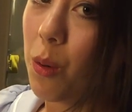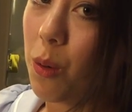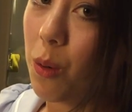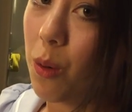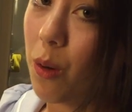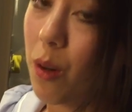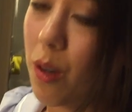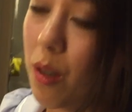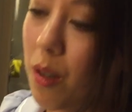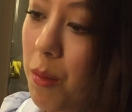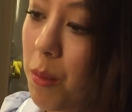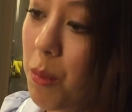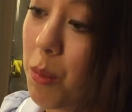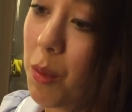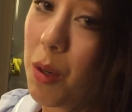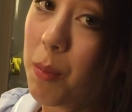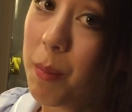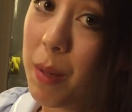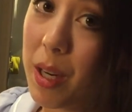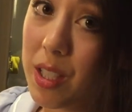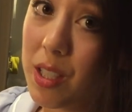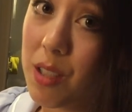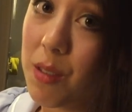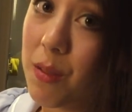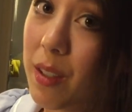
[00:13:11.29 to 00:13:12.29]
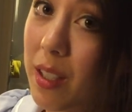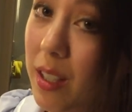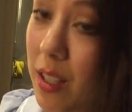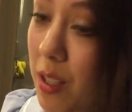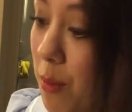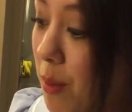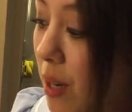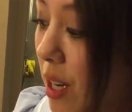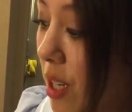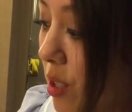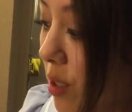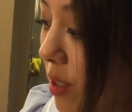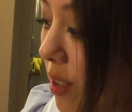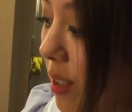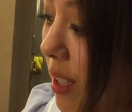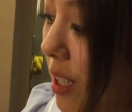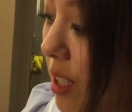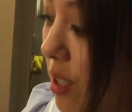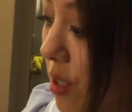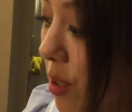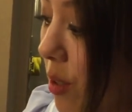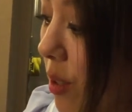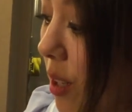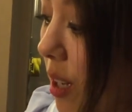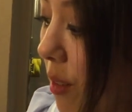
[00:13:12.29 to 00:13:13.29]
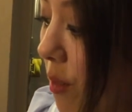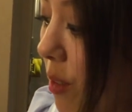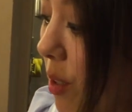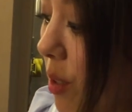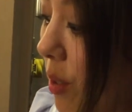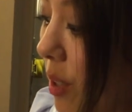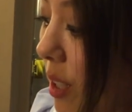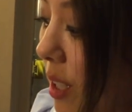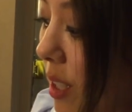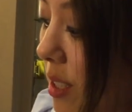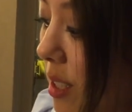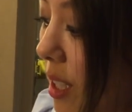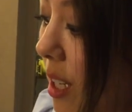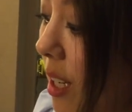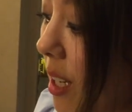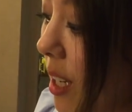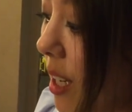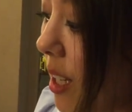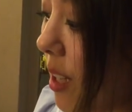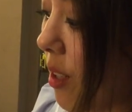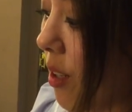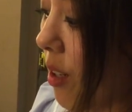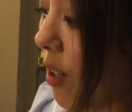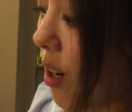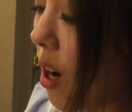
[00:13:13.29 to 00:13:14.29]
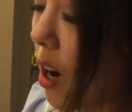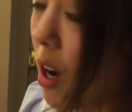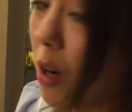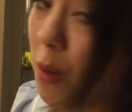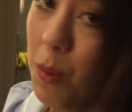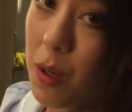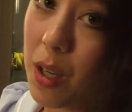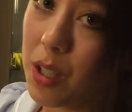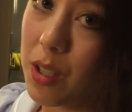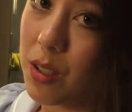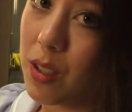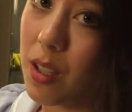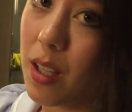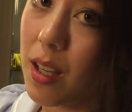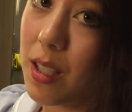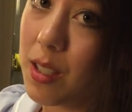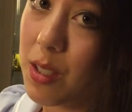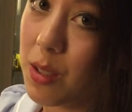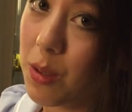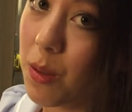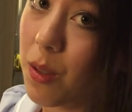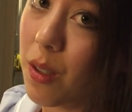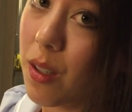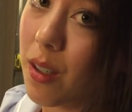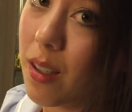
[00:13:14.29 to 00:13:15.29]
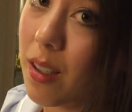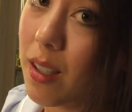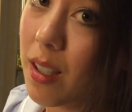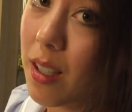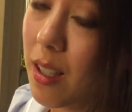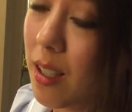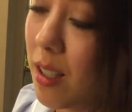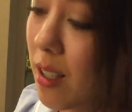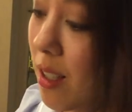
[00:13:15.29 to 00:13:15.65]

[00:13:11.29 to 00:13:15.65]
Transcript: or more budget-friendly restaurant, they do give you these either hot washcloths or